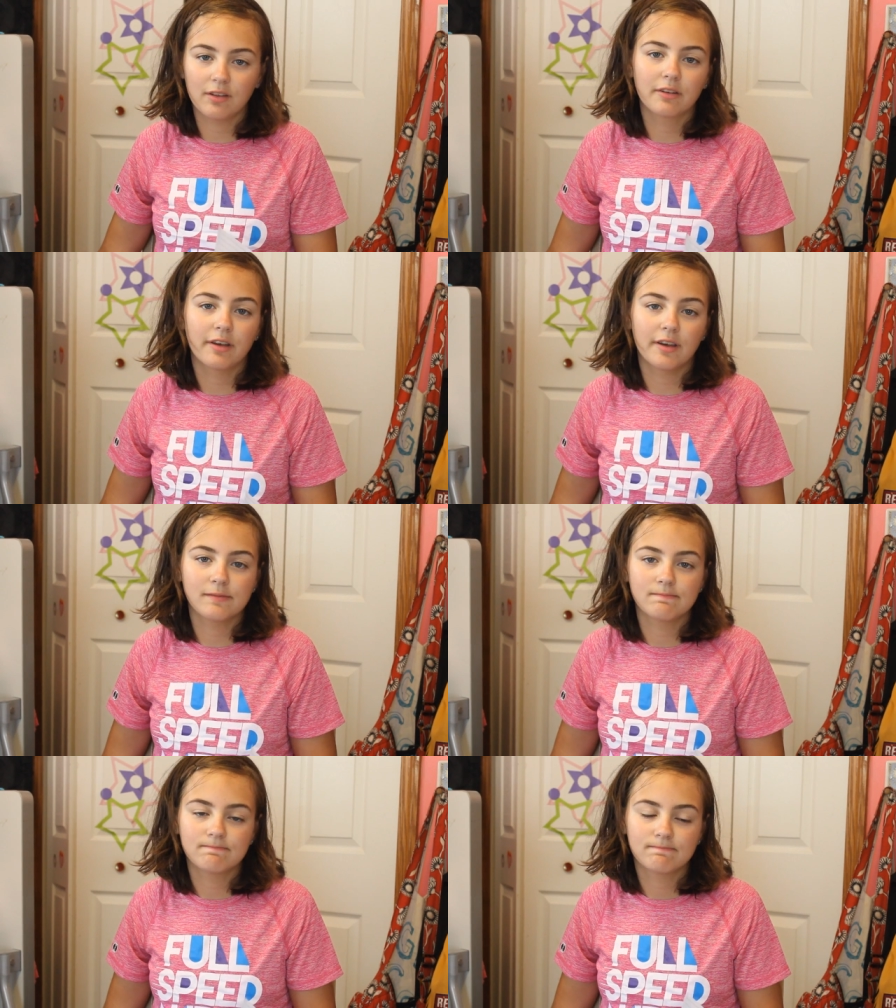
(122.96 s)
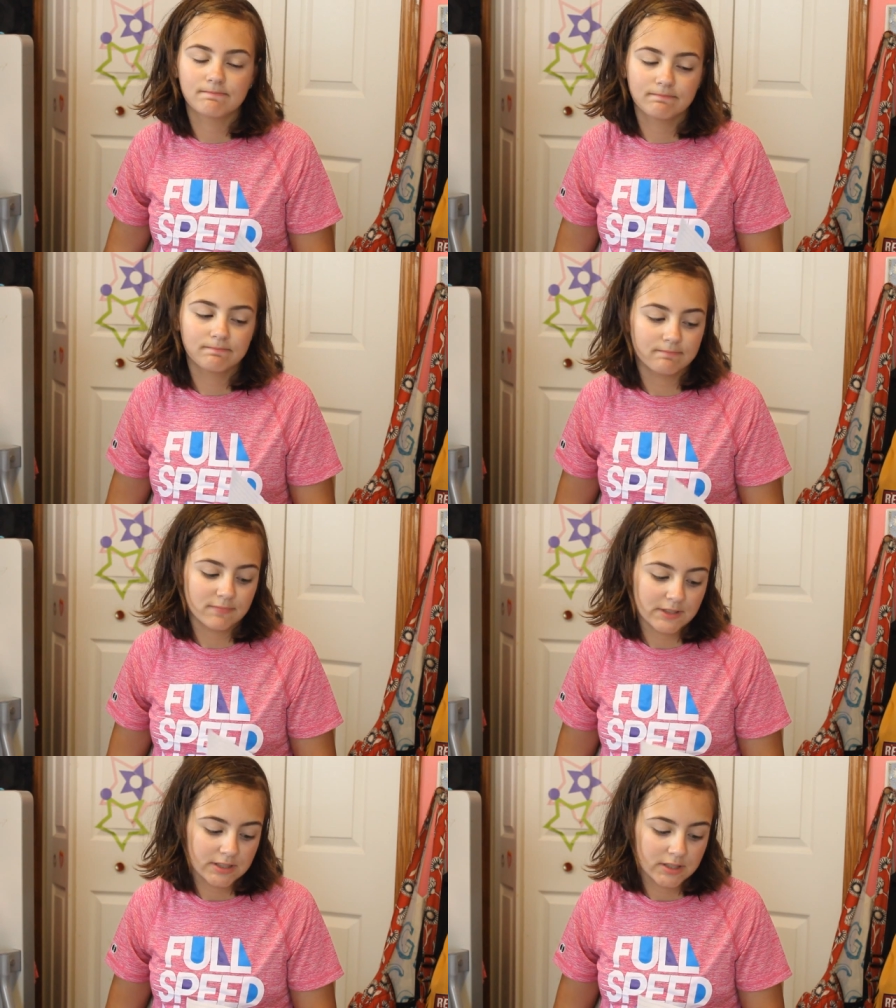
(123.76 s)
other day.
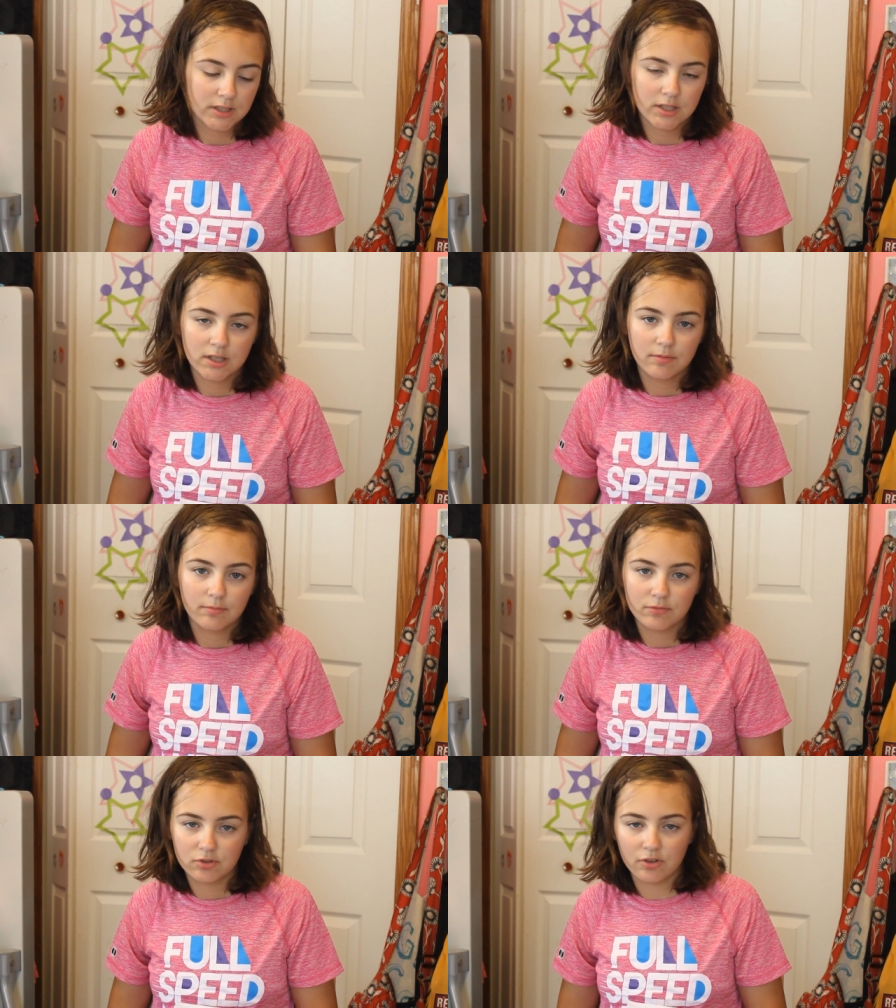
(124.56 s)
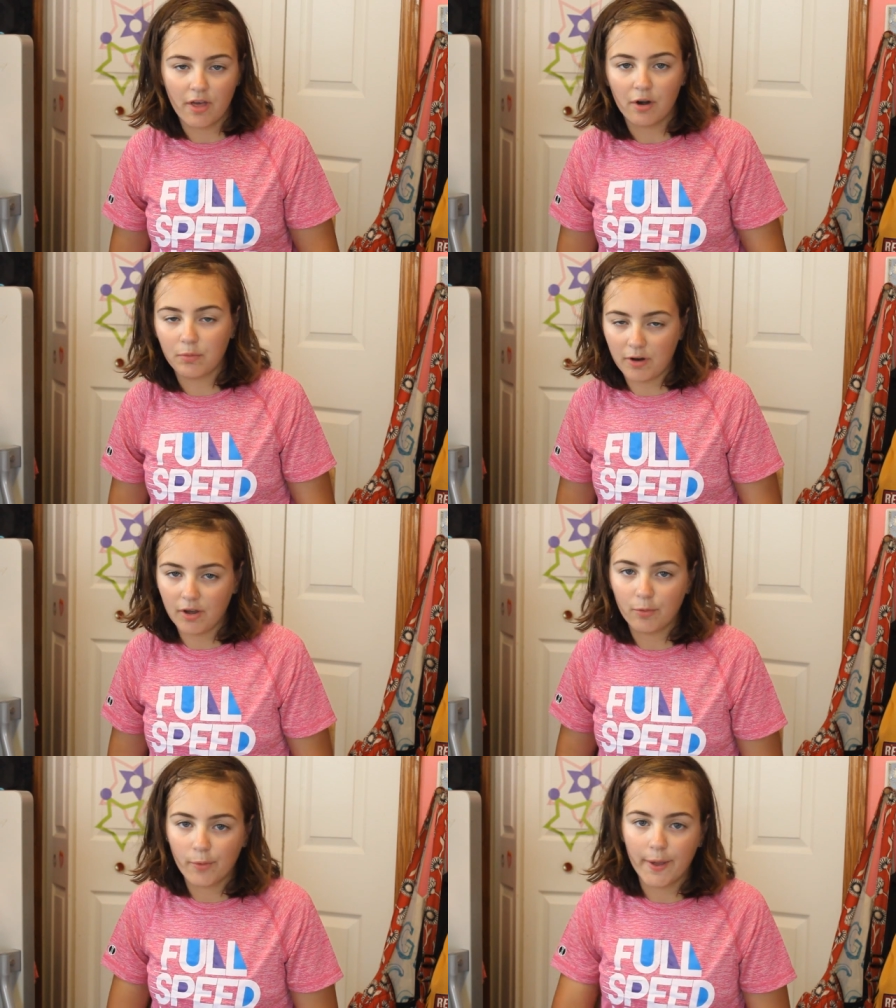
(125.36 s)
I'm sure that'll work
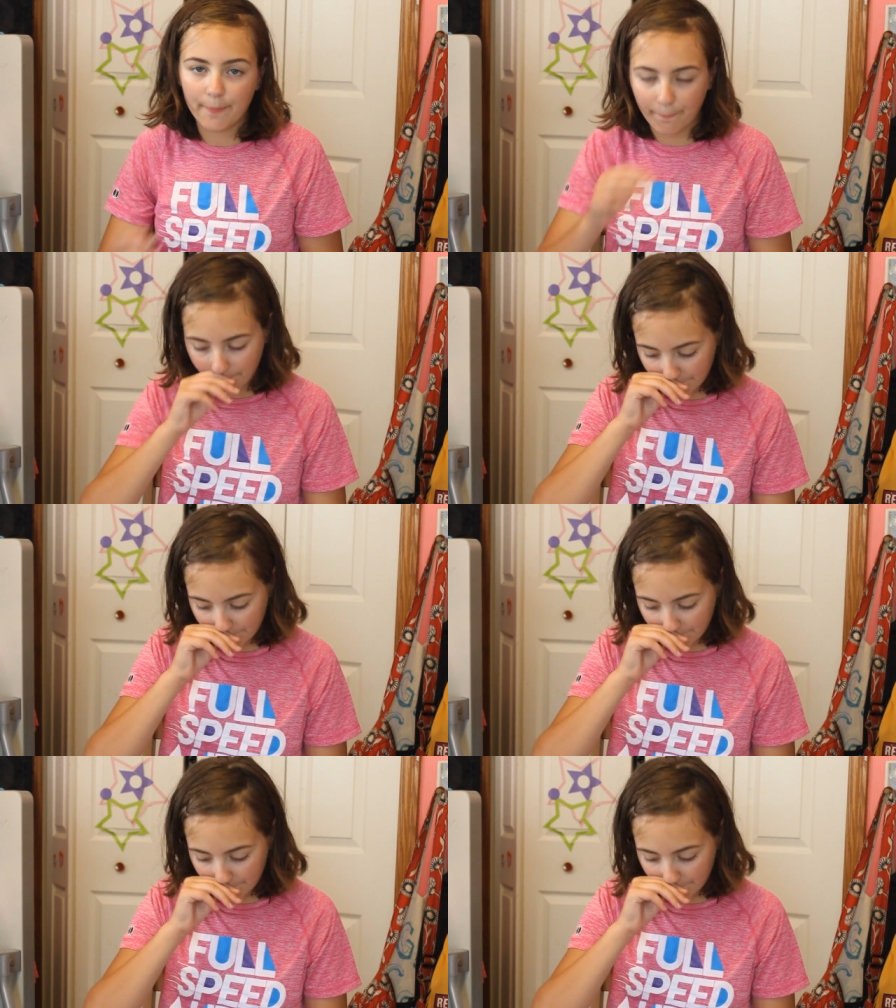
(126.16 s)
out okay.